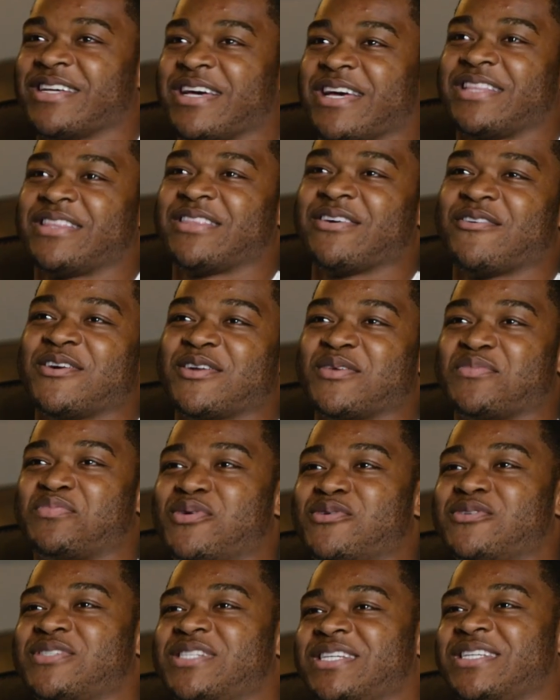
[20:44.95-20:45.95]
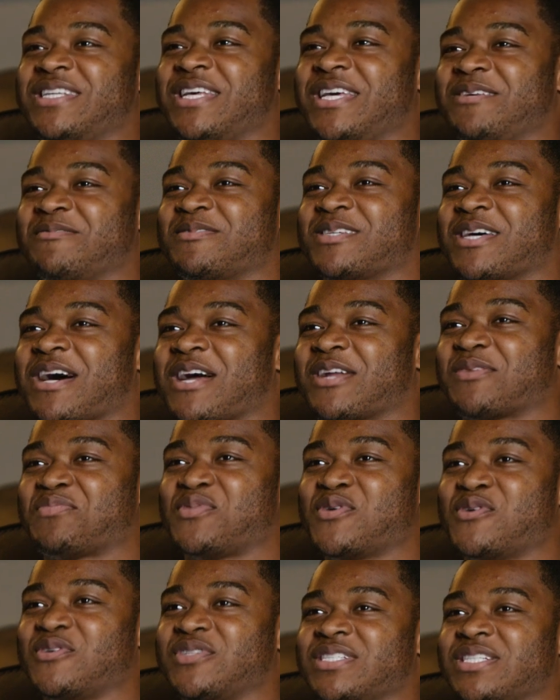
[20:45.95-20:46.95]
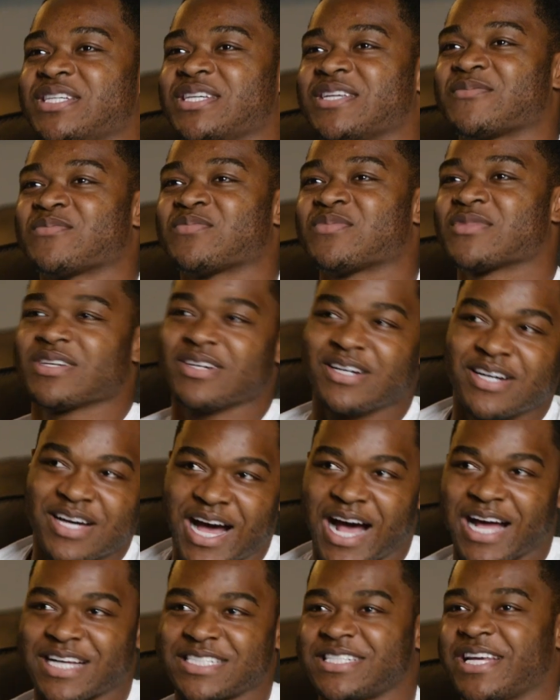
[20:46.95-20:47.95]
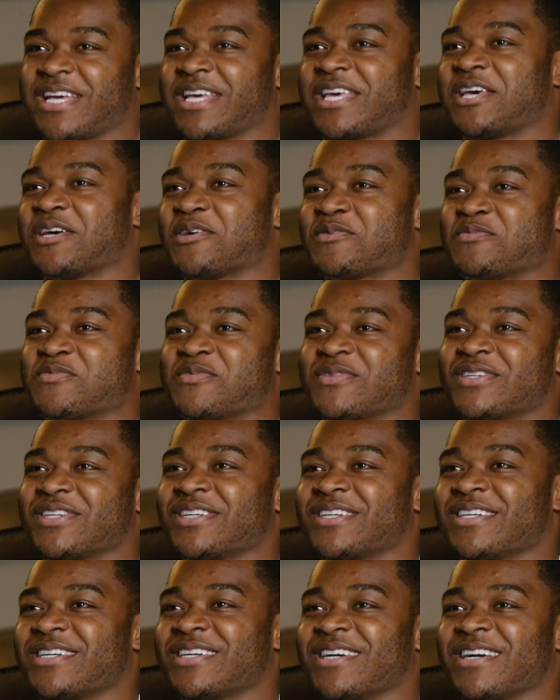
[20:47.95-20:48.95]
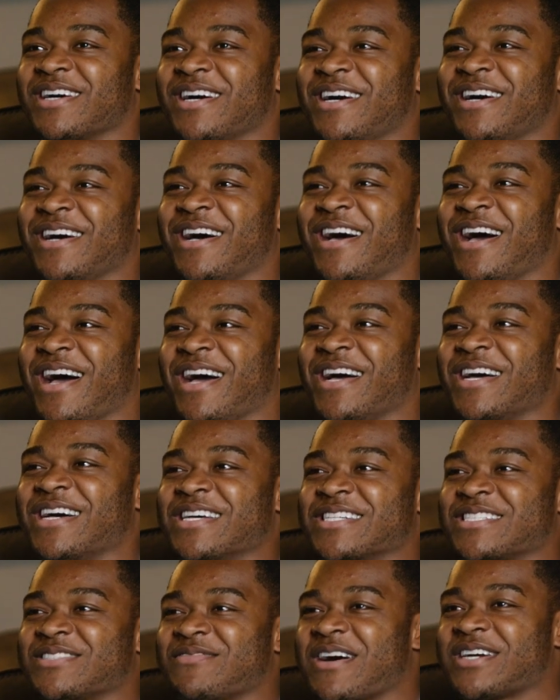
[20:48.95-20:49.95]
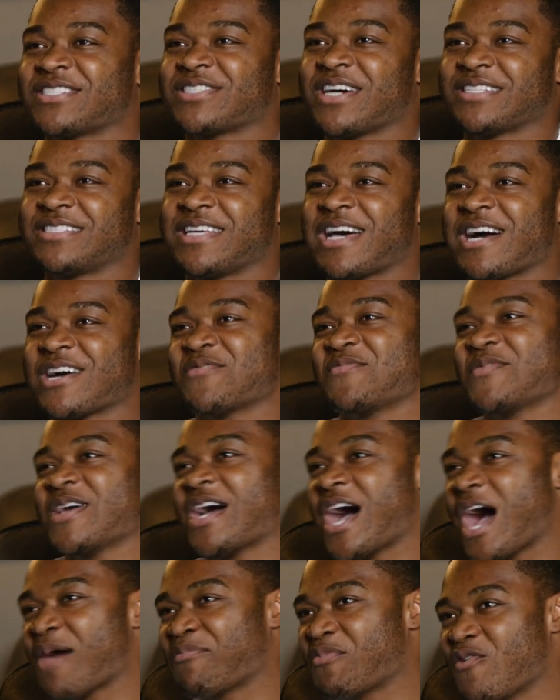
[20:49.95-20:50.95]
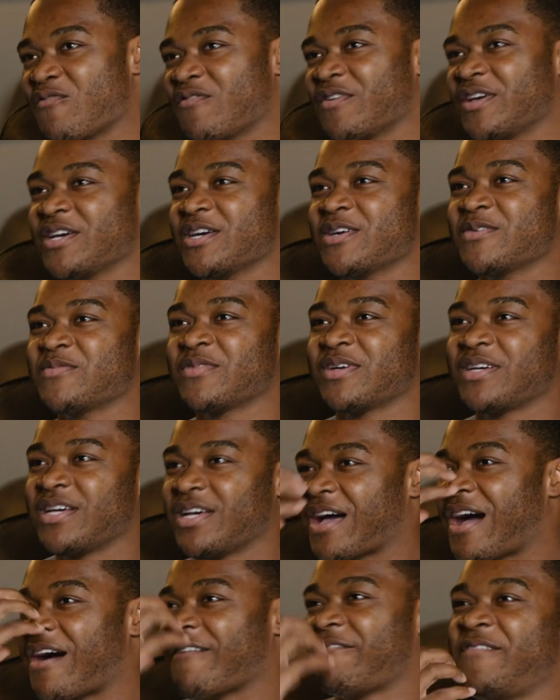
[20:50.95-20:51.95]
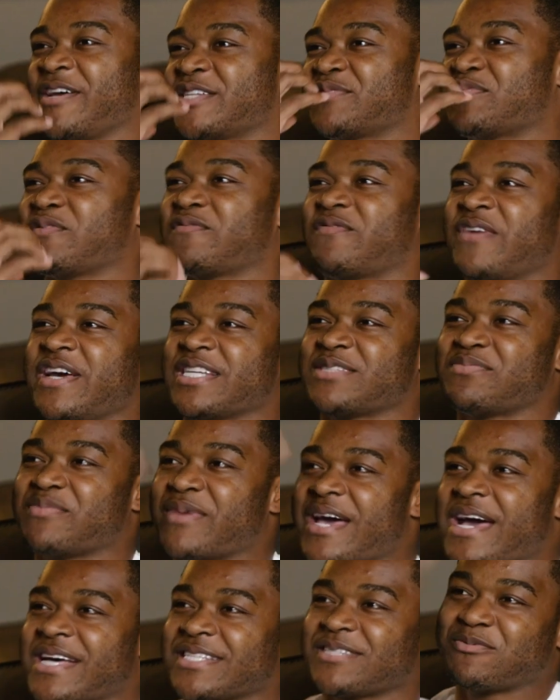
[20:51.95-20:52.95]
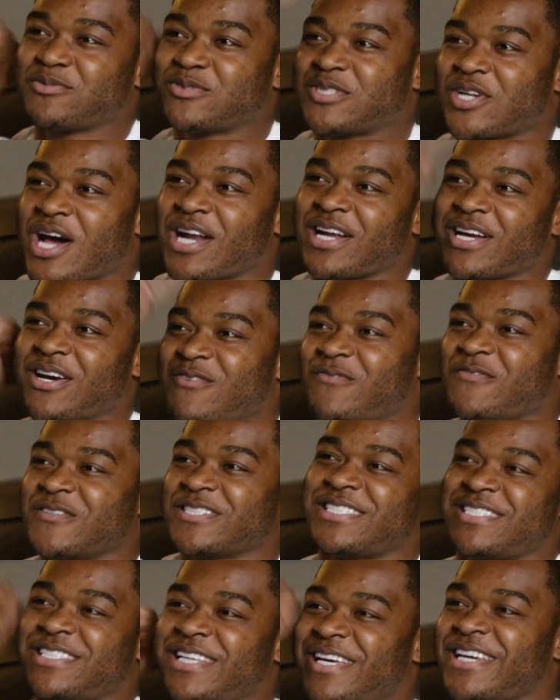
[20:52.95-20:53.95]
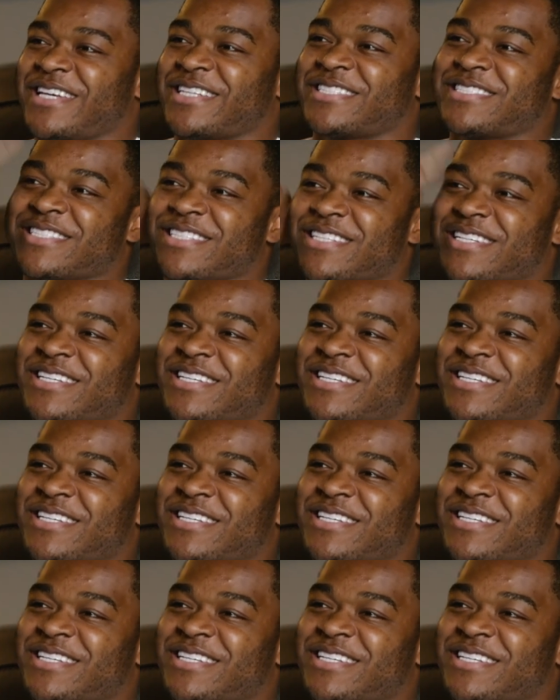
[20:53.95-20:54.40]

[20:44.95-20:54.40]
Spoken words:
They throw it to Poochie deep. Shout out to Poochie. I shake him. Somebody try to tackle me. I hop over him. I fix my face mask. I'm trying to go for six.